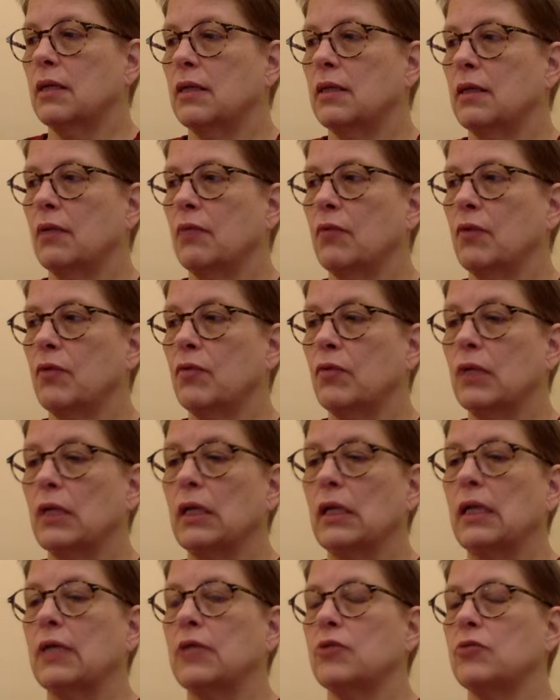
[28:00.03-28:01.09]
then we
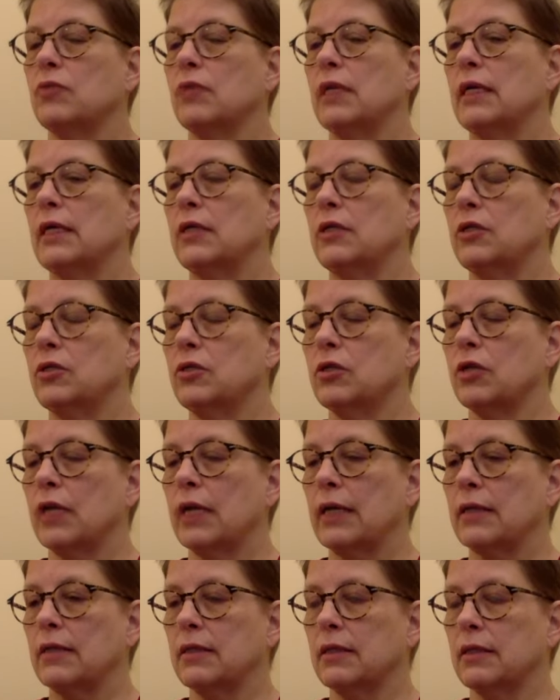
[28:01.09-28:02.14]
realize we got
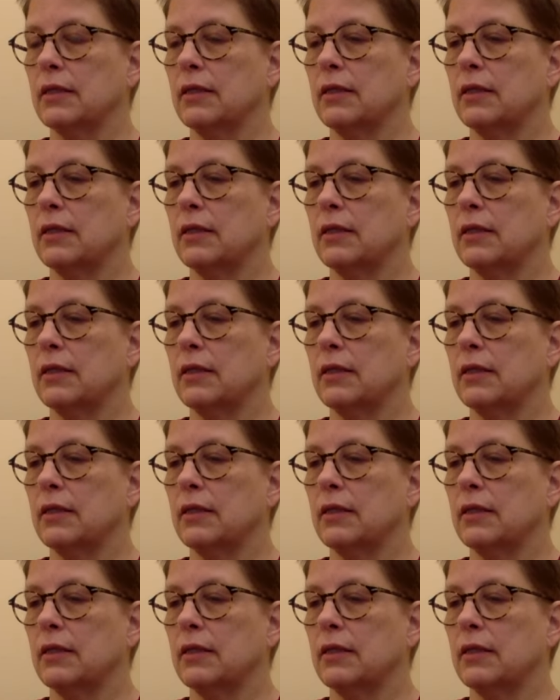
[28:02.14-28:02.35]
distracted,